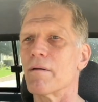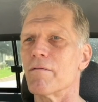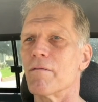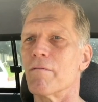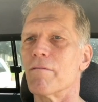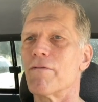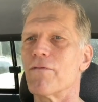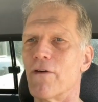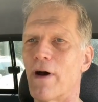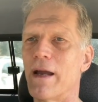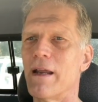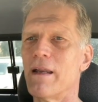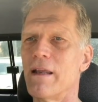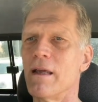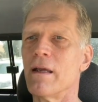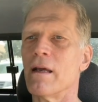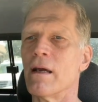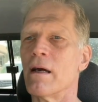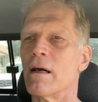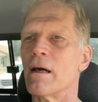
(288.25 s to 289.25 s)

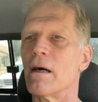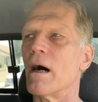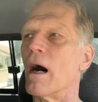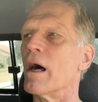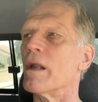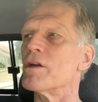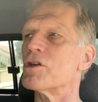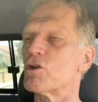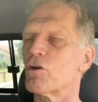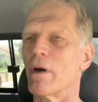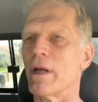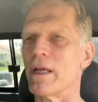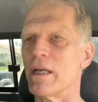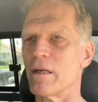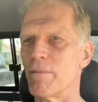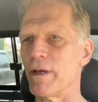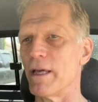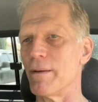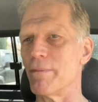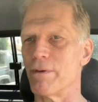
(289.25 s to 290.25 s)
Fighting
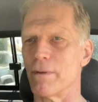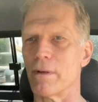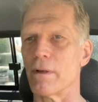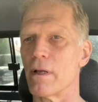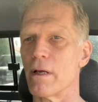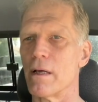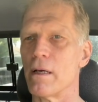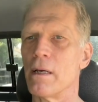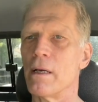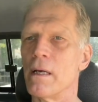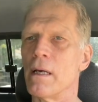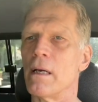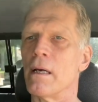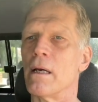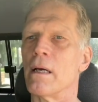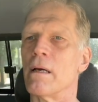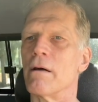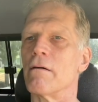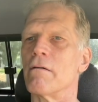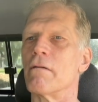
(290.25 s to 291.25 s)
untrained people
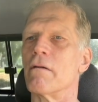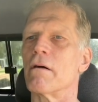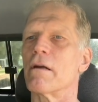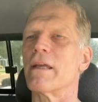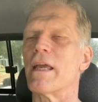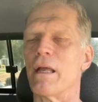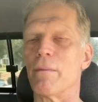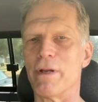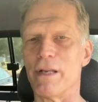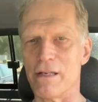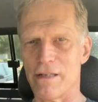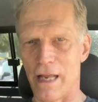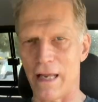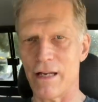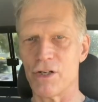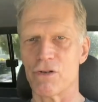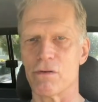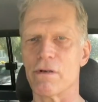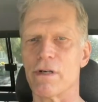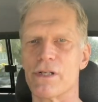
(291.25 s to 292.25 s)
can be
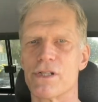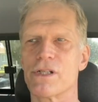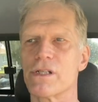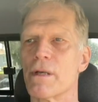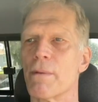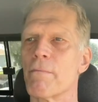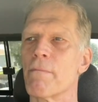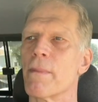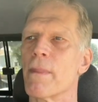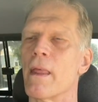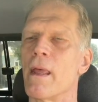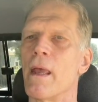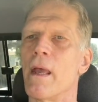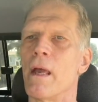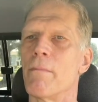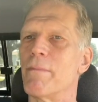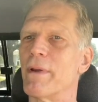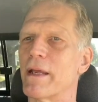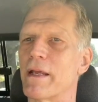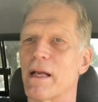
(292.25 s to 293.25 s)
dangerous
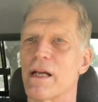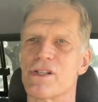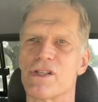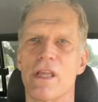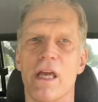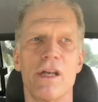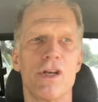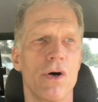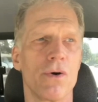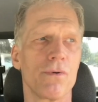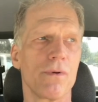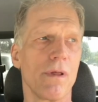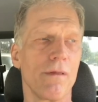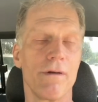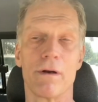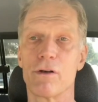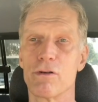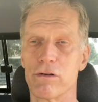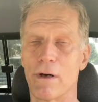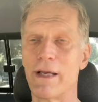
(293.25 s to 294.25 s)
because
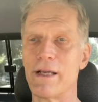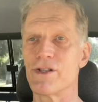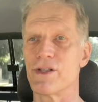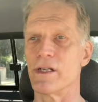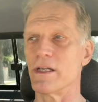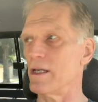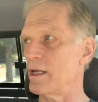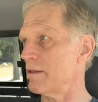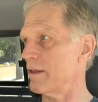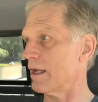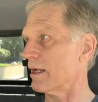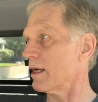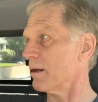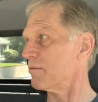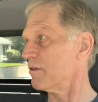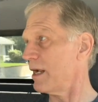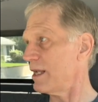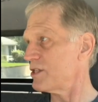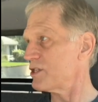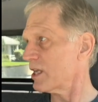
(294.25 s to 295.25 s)
they're crazy. They come
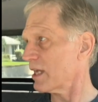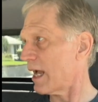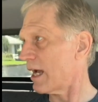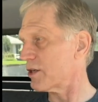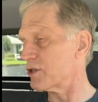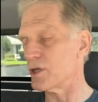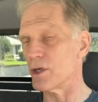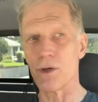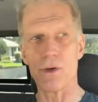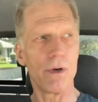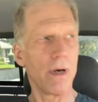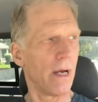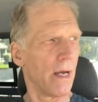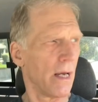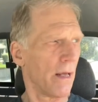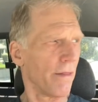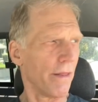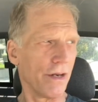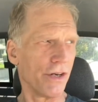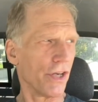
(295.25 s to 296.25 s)
racing at you,
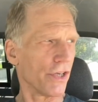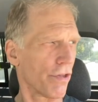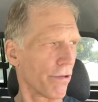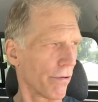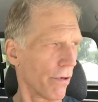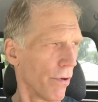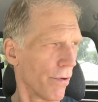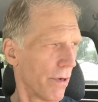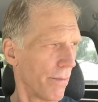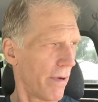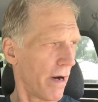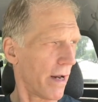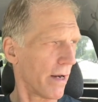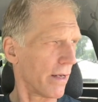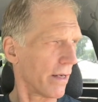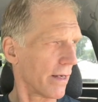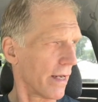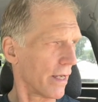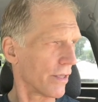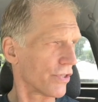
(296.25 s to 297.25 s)
they just throw their body
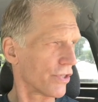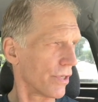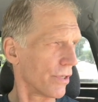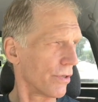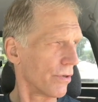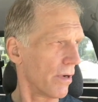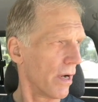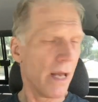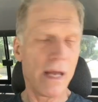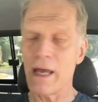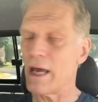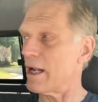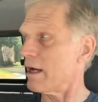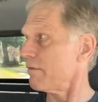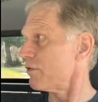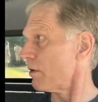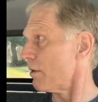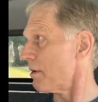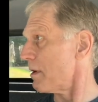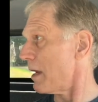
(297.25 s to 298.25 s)
against you, and
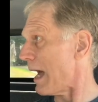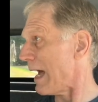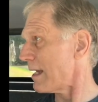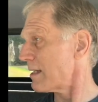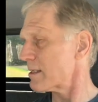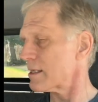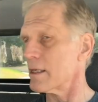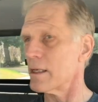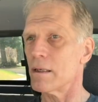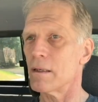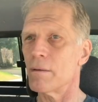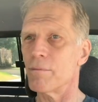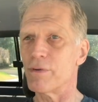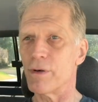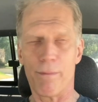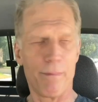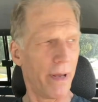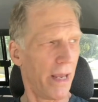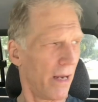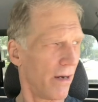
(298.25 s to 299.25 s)
if you're not
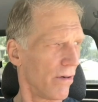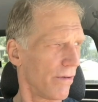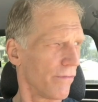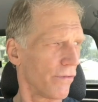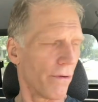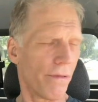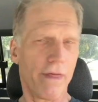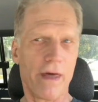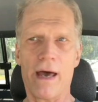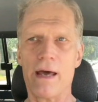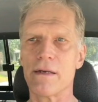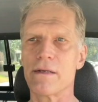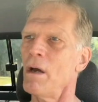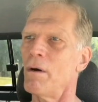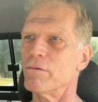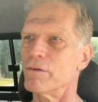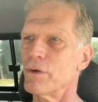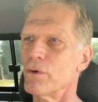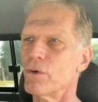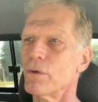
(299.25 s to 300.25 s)
prepared for that.
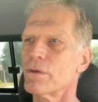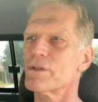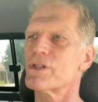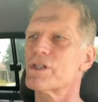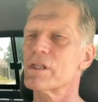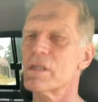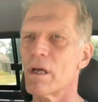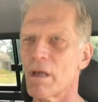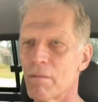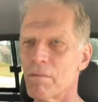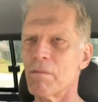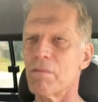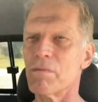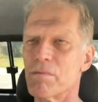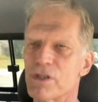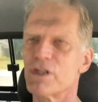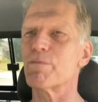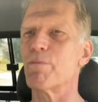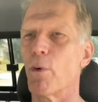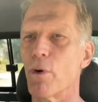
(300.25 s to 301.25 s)
Rules,
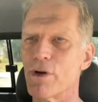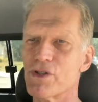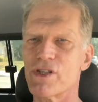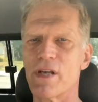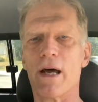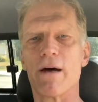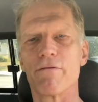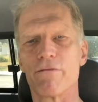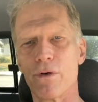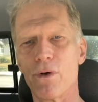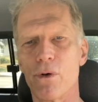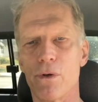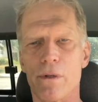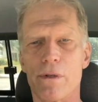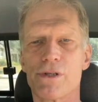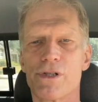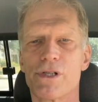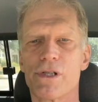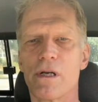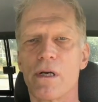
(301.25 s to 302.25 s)
sports have
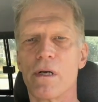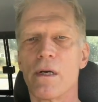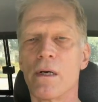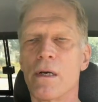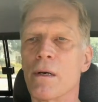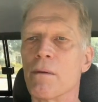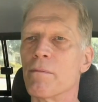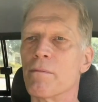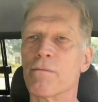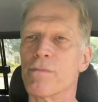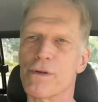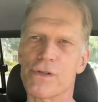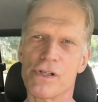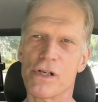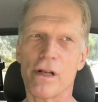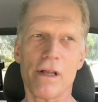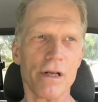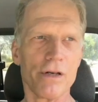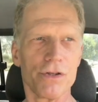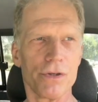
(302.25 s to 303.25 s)
rules.
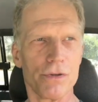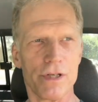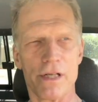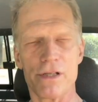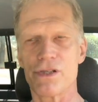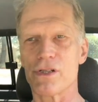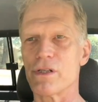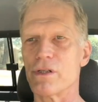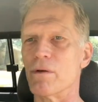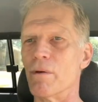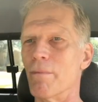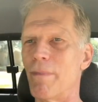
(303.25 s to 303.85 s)
Brazilian Jiu-Jitsu,